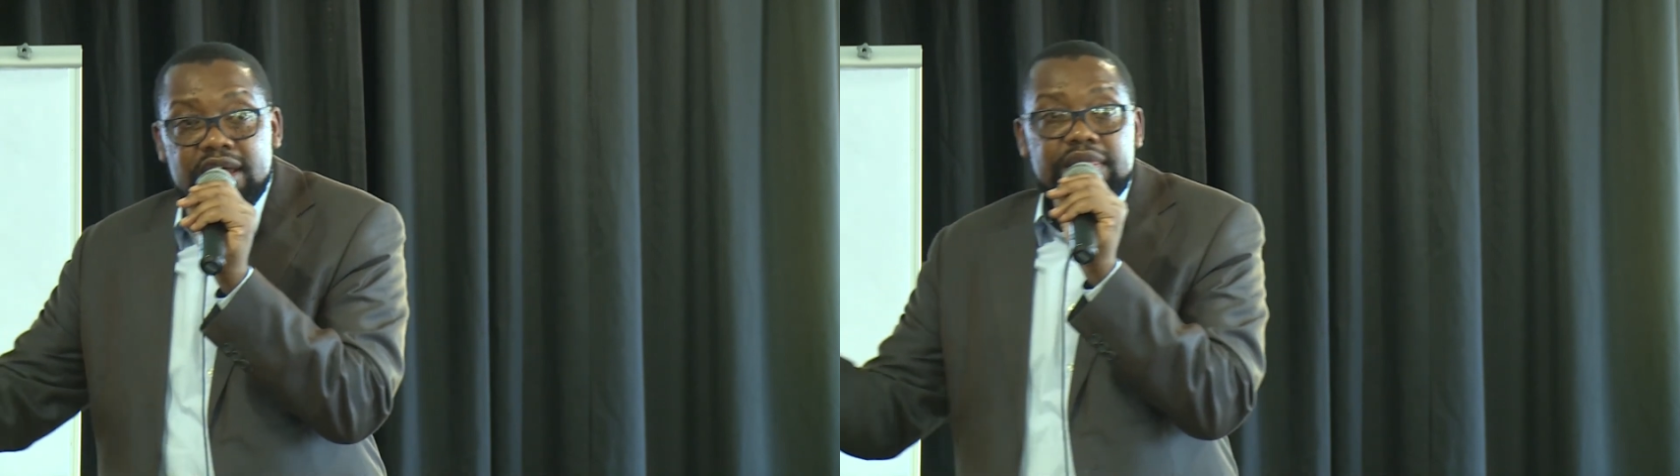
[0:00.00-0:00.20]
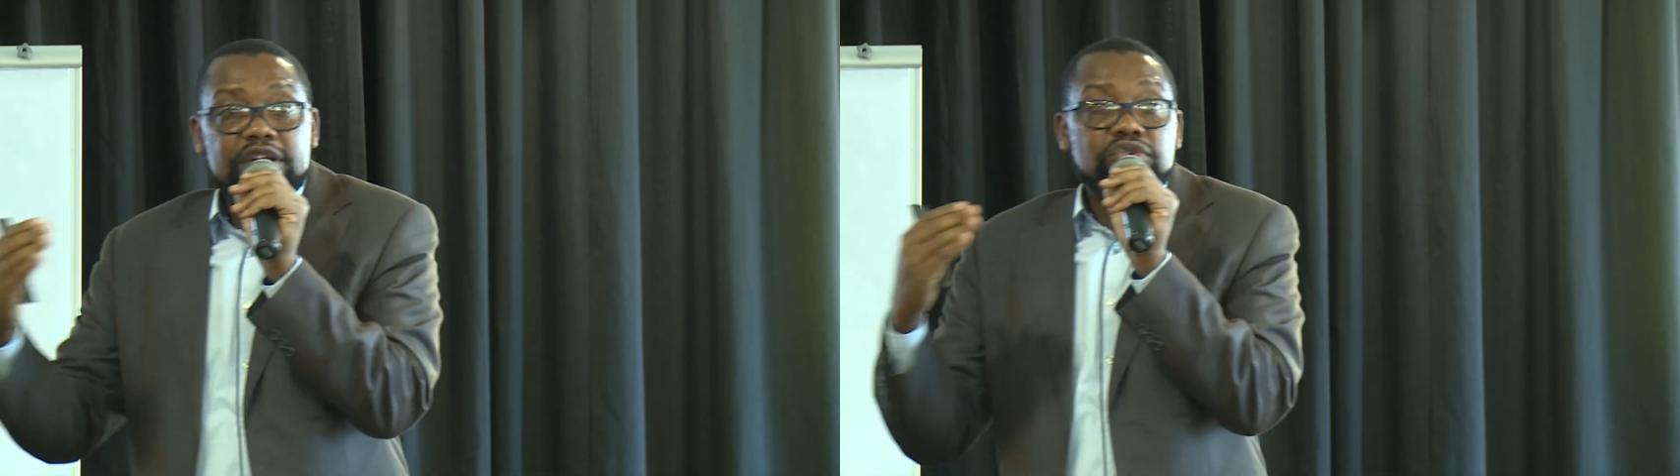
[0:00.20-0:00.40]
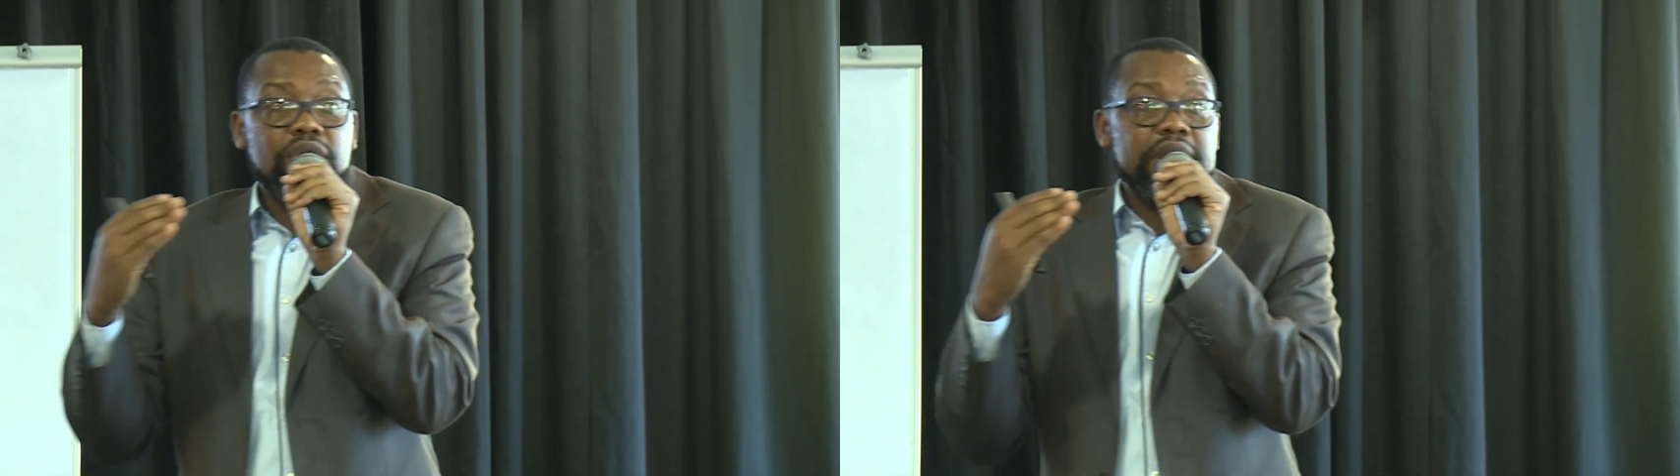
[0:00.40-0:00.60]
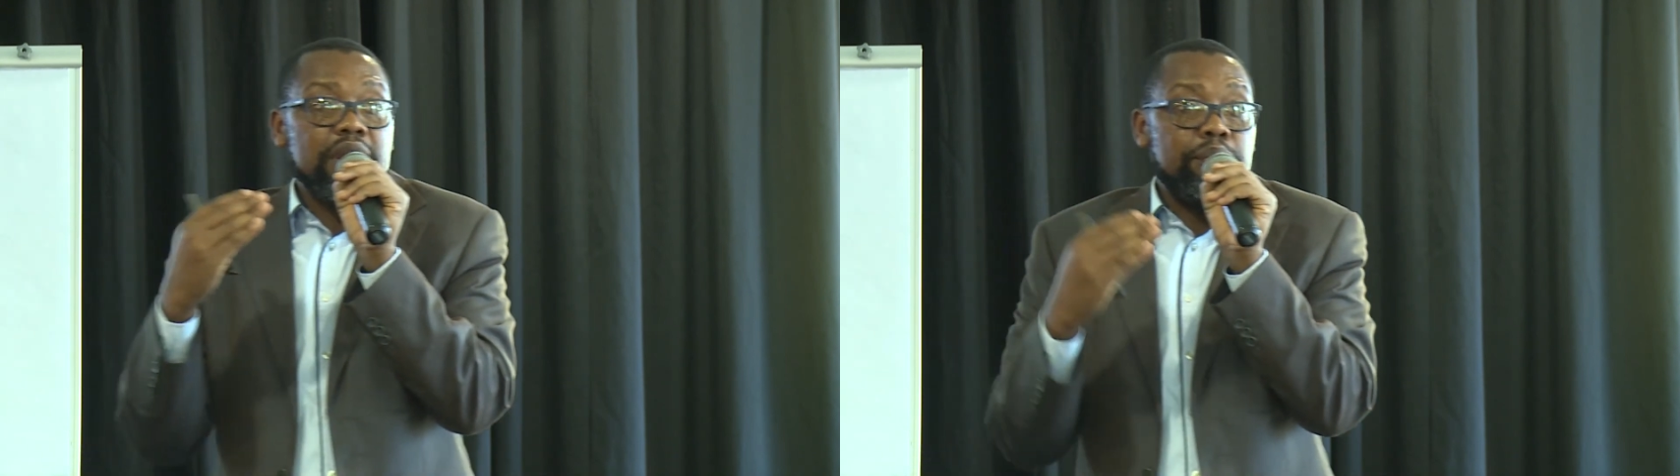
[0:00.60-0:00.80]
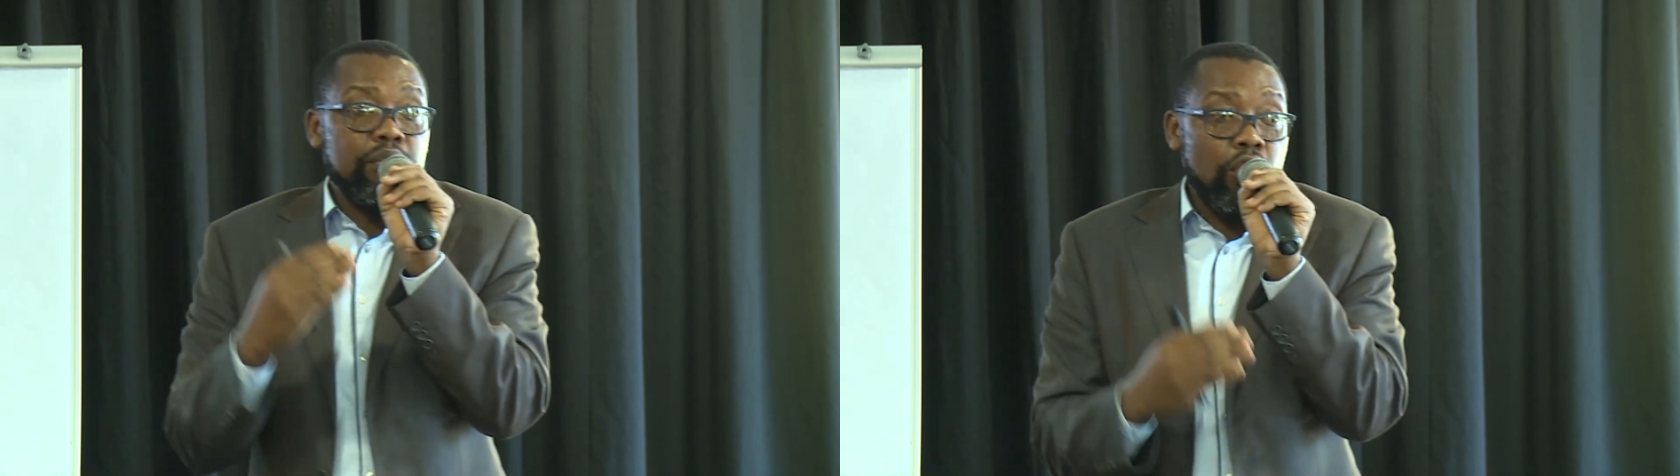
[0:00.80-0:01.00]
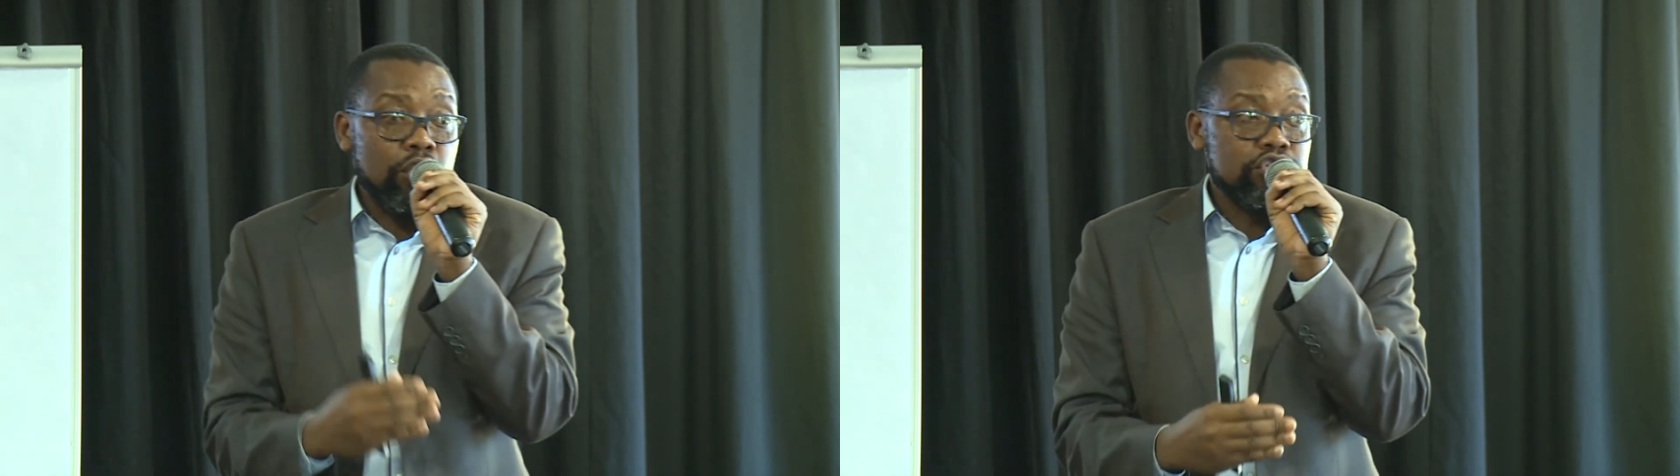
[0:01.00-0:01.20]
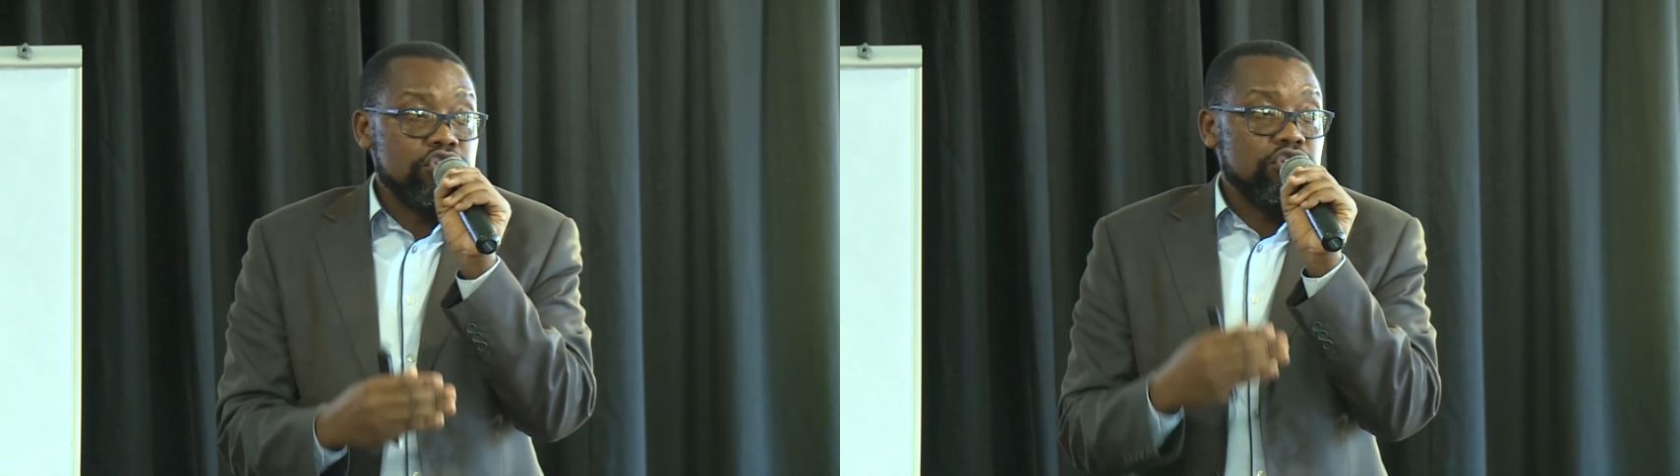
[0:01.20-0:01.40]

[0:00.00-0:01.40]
that you can approach